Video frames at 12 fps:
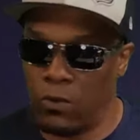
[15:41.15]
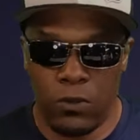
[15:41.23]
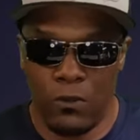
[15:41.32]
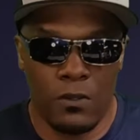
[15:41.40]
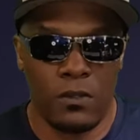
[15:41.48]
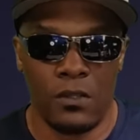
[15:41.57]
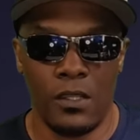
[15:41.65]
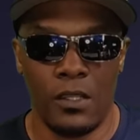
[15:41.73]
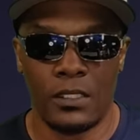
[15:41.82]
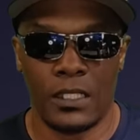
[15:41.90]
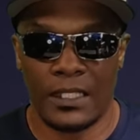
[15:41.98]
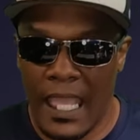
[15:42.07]
Whew,
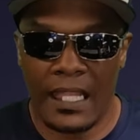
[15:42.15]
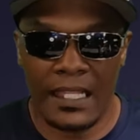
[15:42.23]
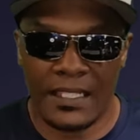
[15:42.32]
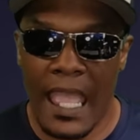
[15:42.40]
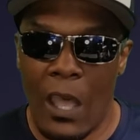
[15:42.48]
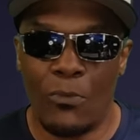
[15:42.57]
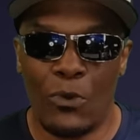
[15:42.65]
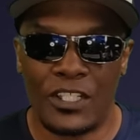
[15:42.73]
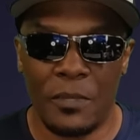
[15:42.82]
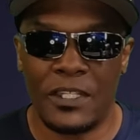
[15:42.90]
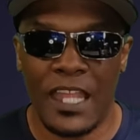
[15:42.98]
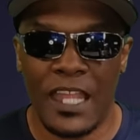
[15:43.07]
the Dallas Cowboys could be